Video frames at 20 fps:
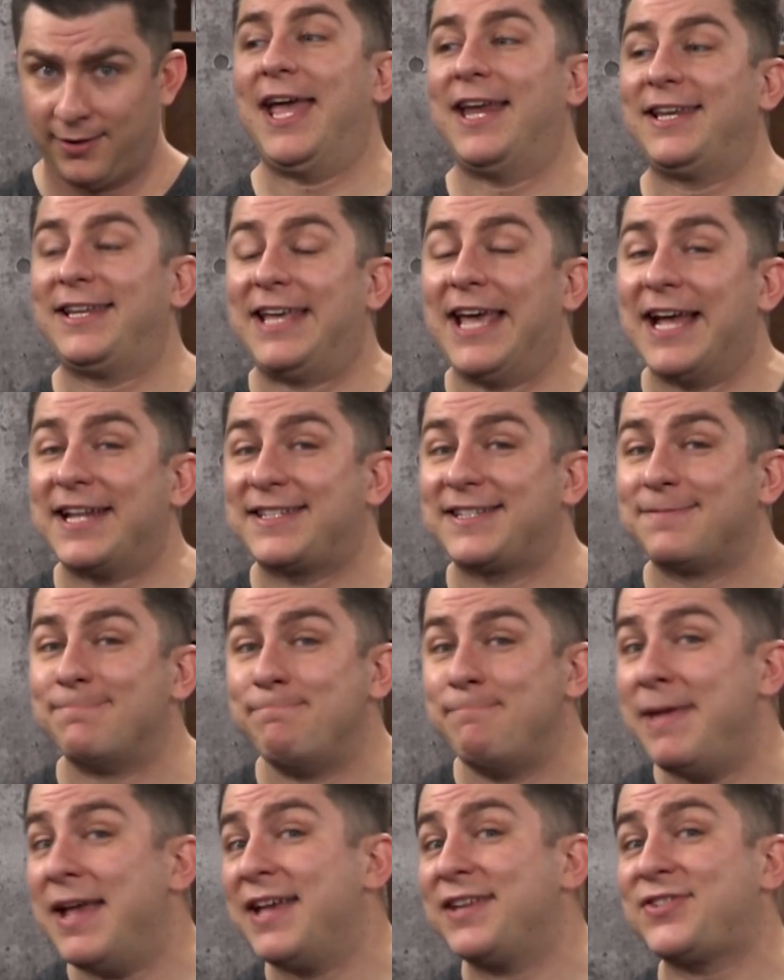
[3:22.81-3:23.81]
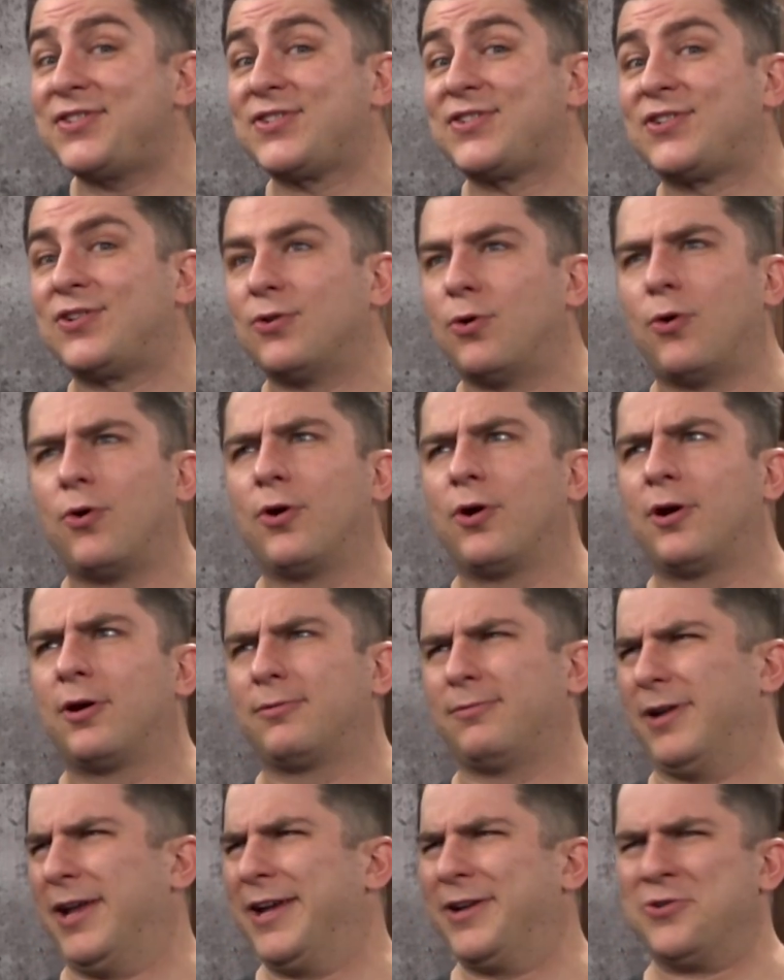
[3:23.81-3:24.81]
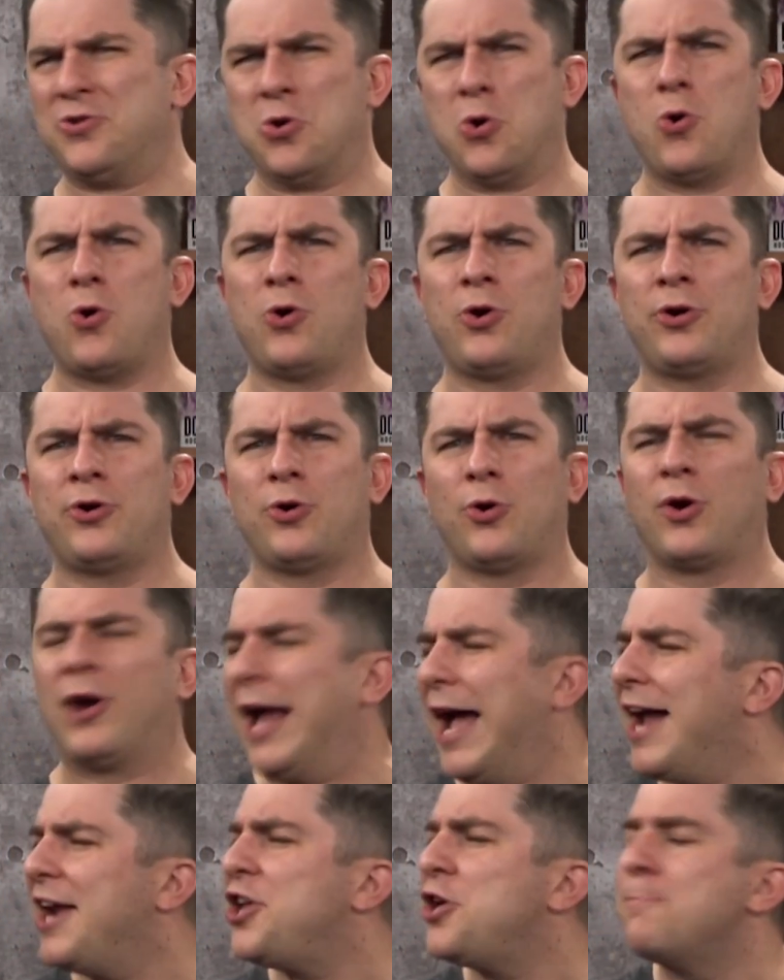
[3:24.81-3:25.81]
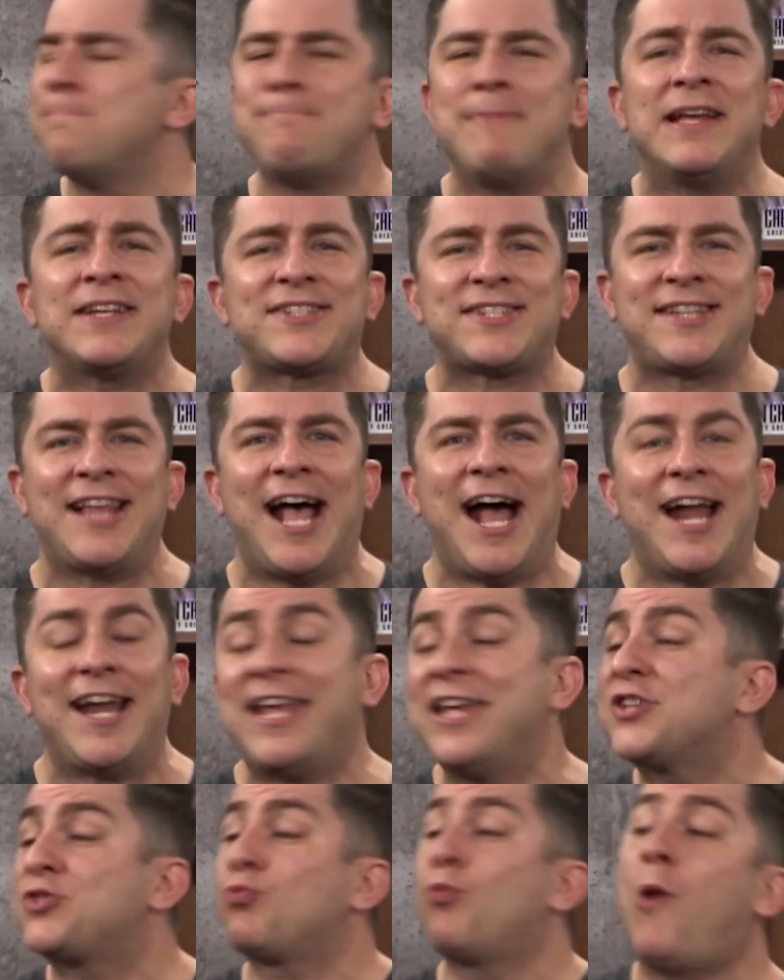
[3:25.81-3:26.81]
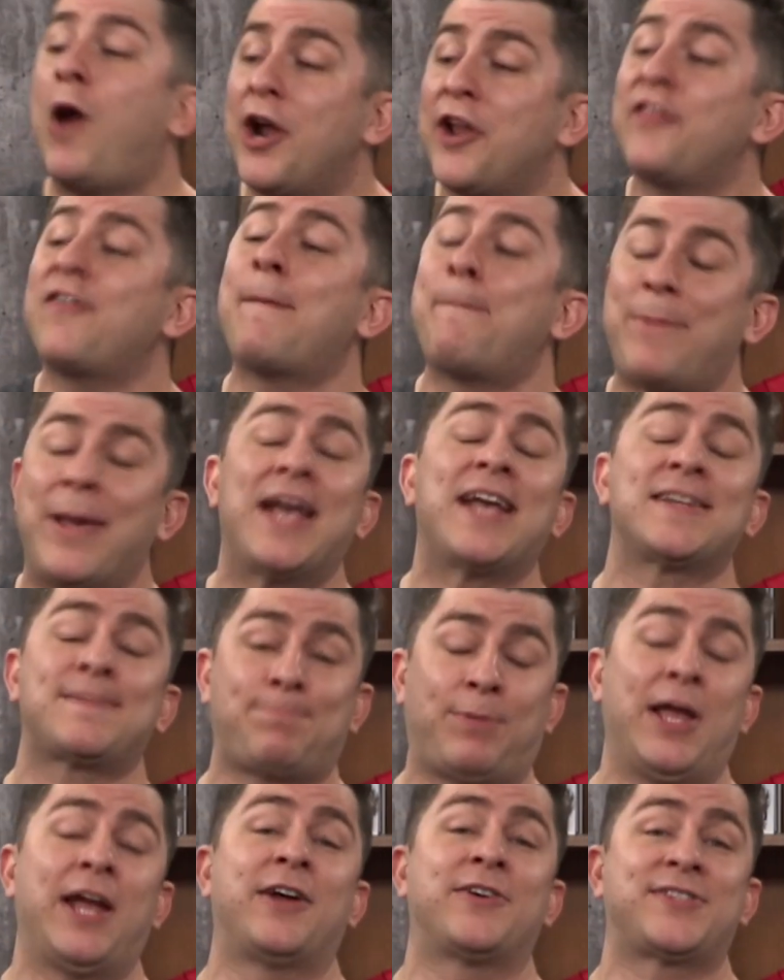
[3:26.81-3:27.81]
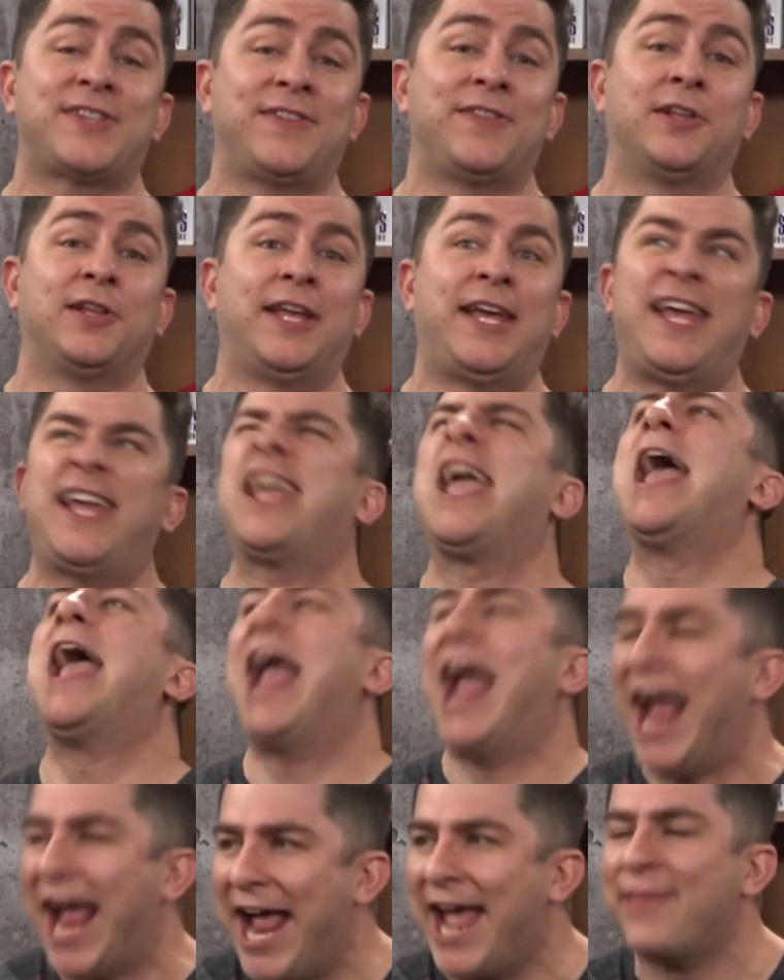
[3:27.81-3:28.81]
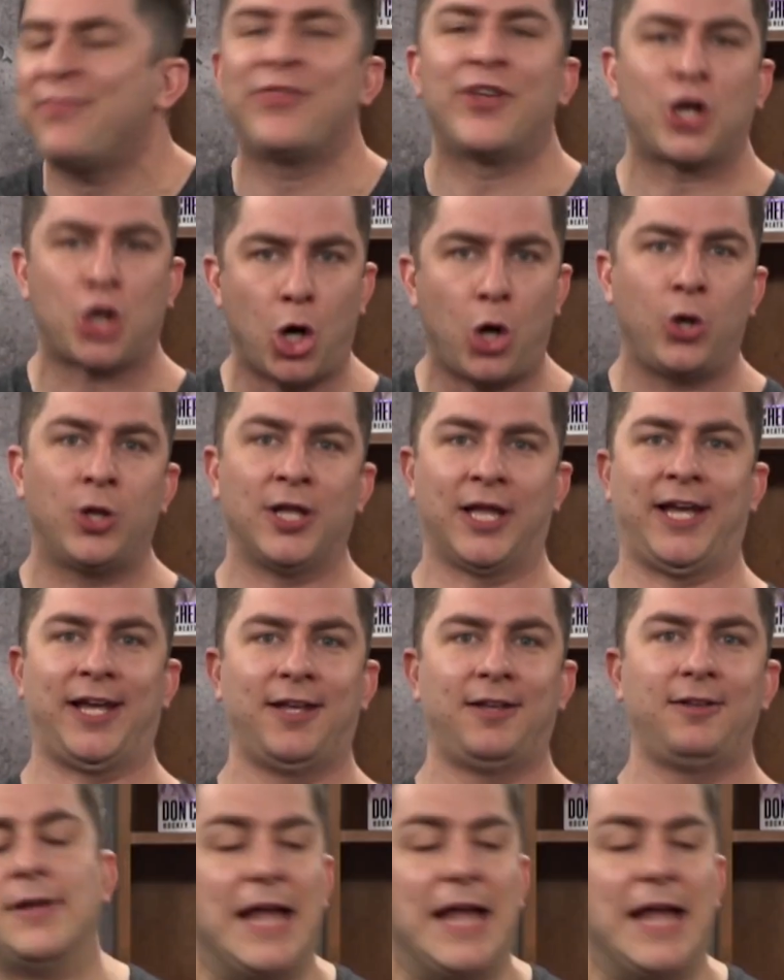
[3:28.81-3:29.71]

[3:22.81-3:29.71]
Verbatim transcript: It gets missed or ignored, or how do you miss that? He's one of the biggest players in the league and the goalie.